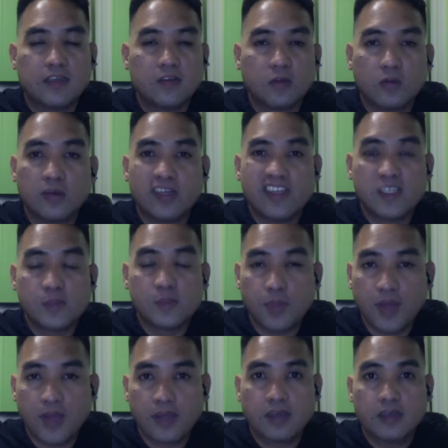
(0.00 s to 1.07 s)
don't
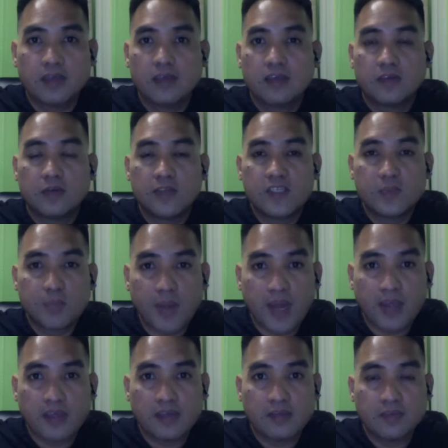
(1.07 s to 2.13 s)
expect respect,